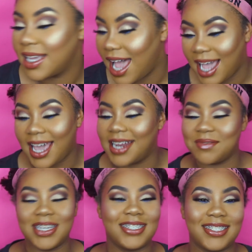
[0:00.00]
I gotta
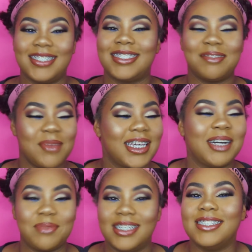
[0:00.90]
make sure this
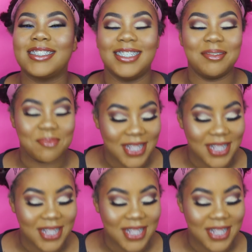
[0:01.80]
makeup is in